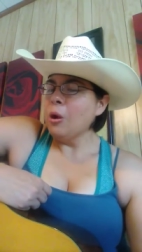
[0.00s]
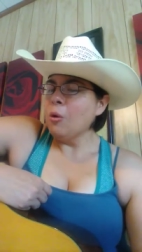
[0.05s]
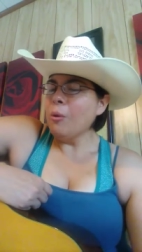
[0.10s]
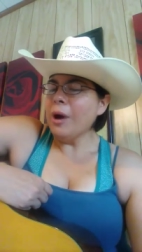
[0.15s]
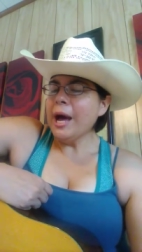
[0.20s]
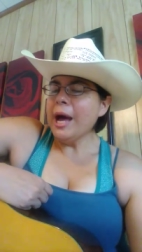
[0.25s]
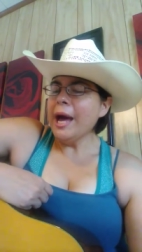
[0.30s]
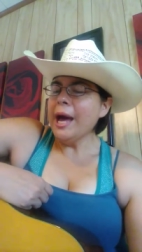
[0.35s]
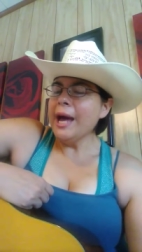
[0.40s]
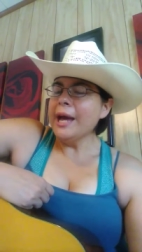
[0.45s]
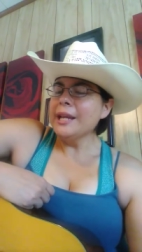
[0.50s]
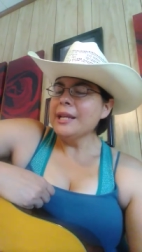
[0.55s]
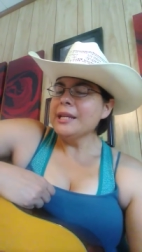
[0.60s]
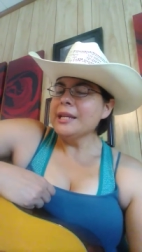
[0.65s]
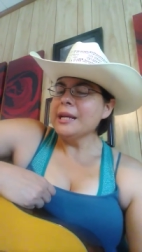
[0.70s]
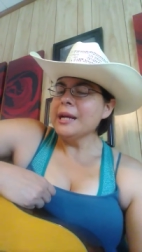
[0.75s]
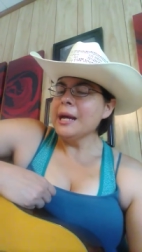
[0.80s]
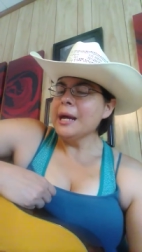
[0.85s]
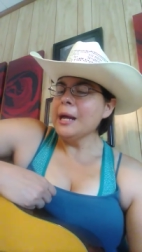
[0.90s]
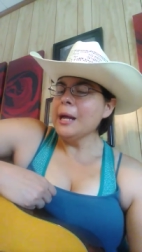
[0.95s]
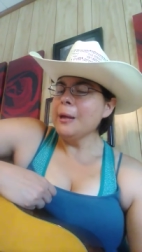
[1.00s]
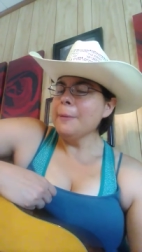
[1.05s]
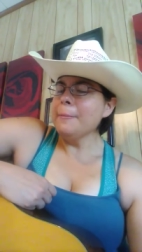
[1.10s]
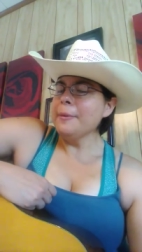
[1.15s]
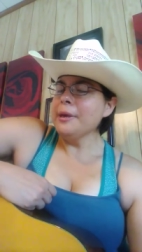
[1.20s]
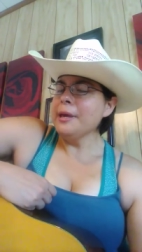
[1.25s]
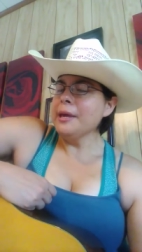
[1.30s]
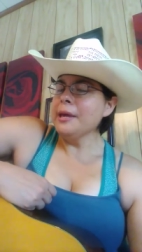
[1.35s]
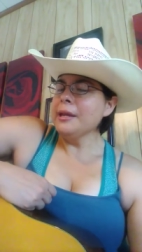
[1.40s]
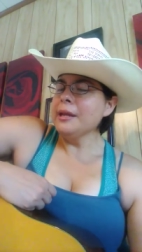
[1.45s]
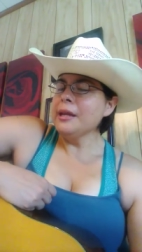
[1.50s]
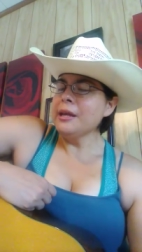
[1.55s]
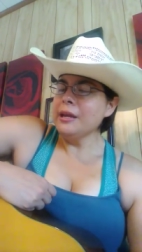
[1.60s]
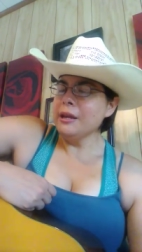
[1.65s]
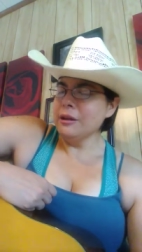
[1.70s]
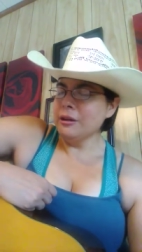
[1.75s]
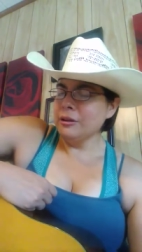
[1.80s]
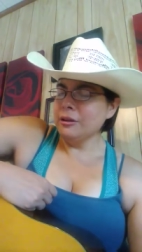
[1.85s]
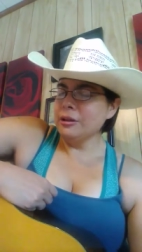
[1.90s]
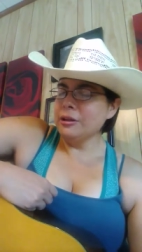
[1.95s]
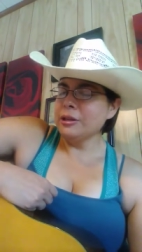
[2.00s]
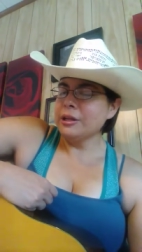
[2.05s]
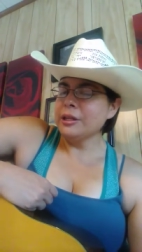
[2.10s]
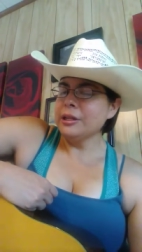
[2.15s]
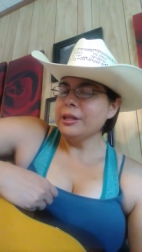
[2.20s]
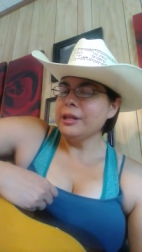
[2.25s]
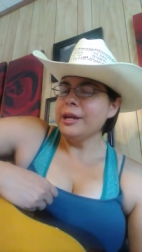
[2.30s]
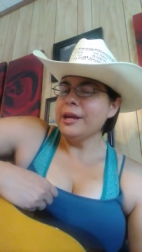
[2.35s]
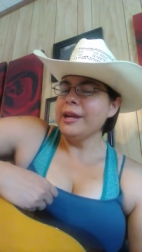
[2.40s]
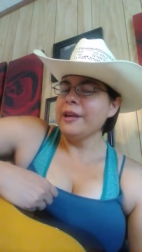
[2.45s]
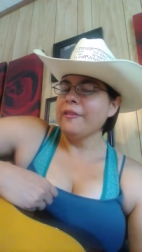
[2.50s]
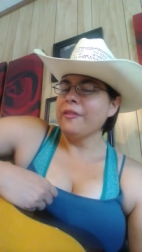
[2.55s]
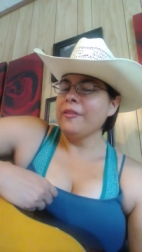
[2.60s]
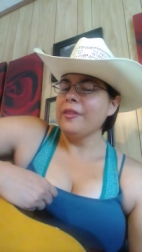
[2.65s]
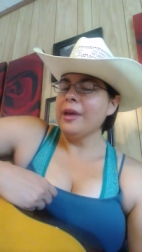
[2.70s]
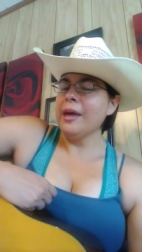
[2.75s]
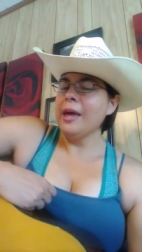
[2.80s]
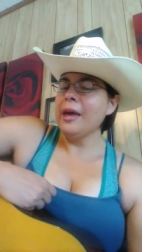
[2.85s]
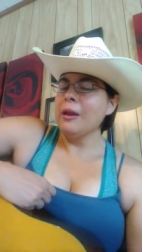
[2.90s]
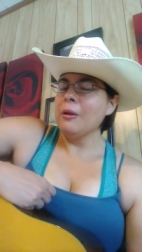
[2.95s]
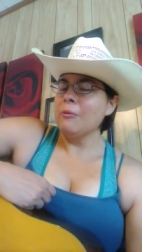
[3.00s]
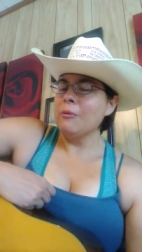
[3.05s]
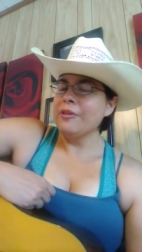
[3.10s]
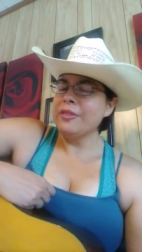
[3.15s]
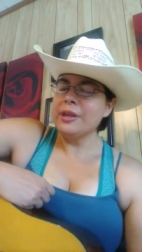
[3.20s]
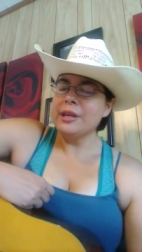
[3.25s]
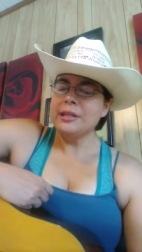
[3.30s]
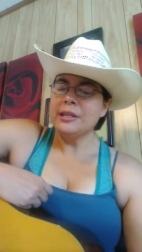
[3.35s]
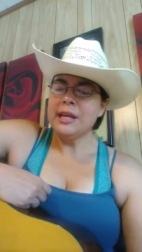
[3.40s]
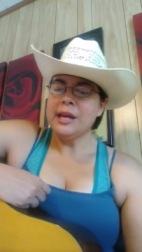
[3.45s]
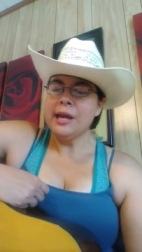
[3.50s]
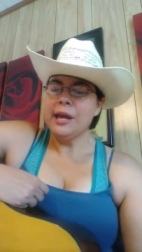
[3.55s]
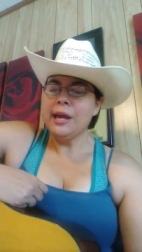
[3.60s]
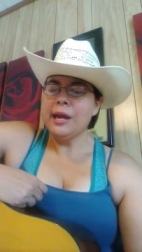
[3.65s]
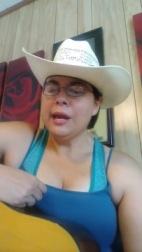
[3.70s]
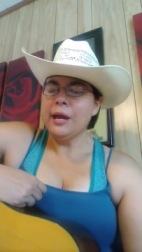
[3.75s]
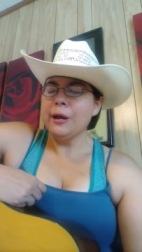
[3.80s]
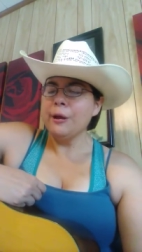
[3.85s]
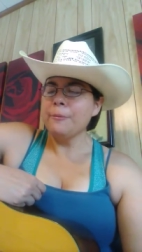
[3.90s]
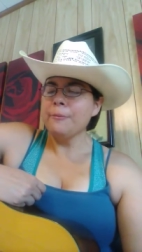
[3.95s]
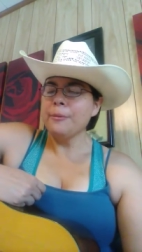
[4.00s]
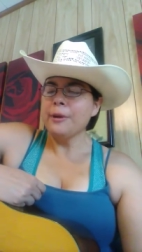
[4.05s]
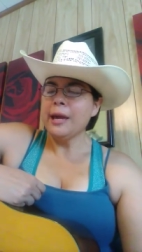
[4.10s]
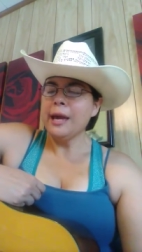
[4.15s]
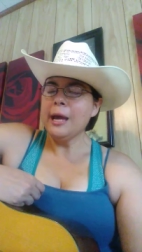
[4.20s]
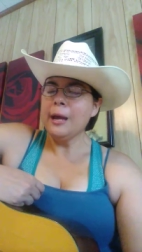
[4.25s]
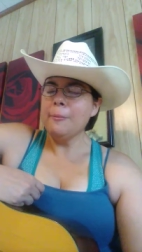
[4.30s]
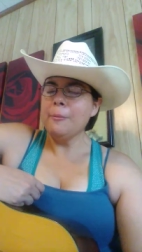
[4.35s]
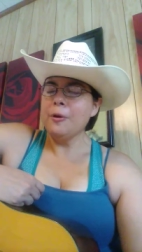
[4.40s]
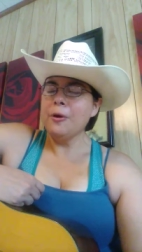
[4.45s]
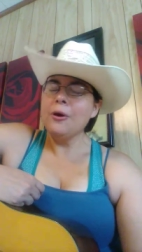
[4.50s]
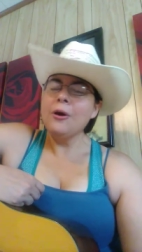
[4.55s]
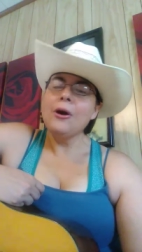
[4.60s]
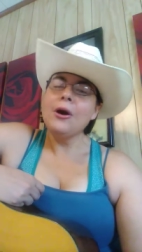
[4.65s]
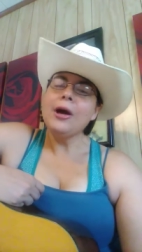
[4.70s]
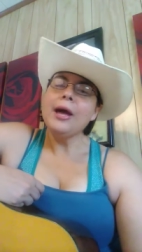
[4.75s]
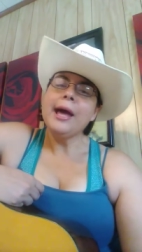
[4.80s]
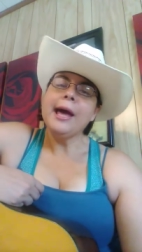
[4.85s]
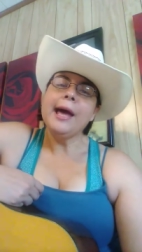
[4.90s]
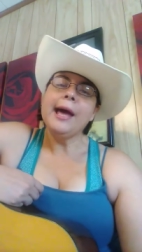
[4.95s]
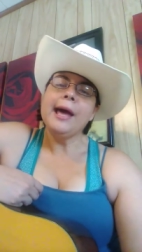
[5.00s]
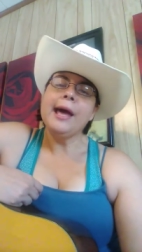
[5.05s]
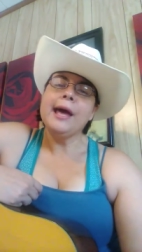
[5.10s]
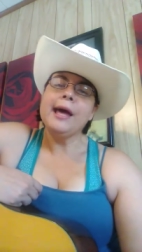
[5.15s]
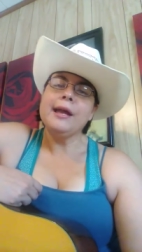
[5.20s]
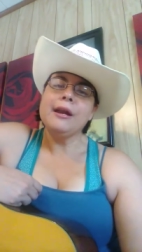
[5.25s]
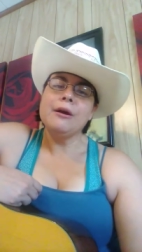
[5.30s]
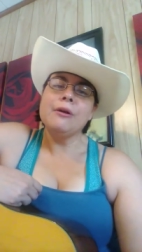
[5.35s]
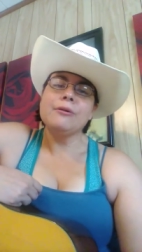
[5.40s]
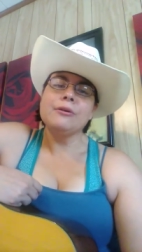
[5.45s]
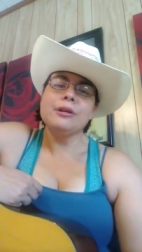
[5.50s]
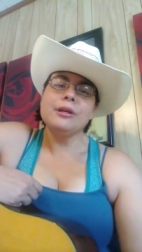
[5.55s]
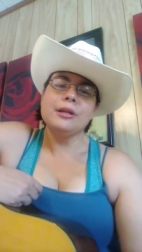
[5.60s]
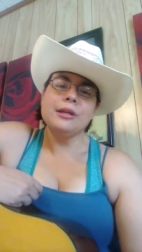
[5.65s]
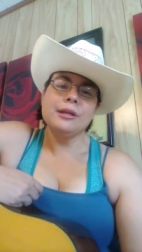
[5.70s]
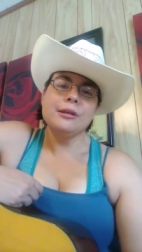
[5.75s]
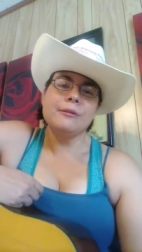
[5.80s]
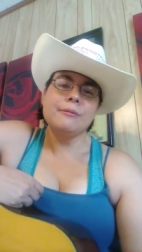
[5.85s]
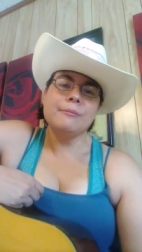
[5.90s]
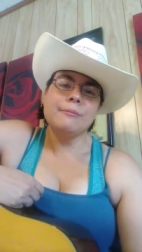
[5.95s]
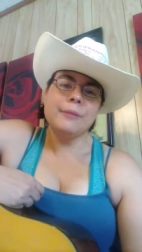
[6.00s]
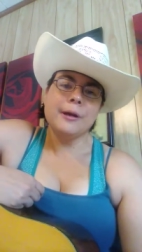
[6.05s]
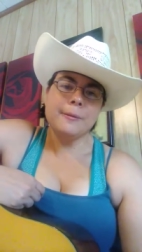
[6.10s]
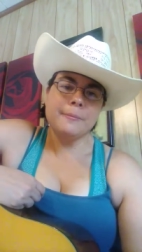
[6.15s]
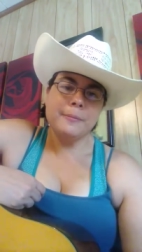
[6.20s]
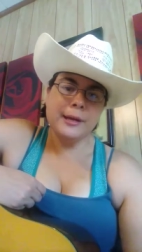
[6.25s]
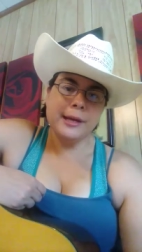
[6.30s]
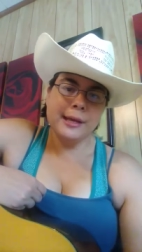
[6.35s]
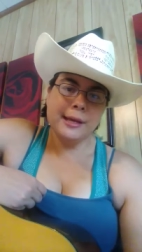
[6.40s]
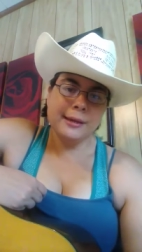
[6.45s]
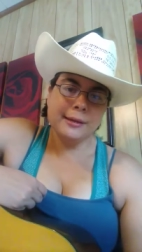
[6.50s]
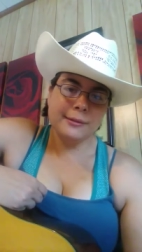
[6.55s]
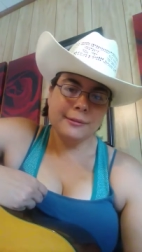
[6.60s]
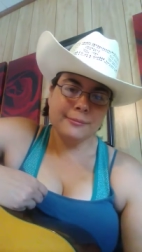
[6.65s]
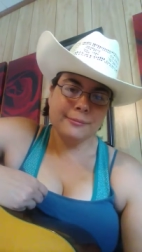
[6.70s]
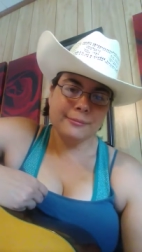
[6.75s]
Why'd you come in here looking like that with a damn cowboy hat on and in my bed?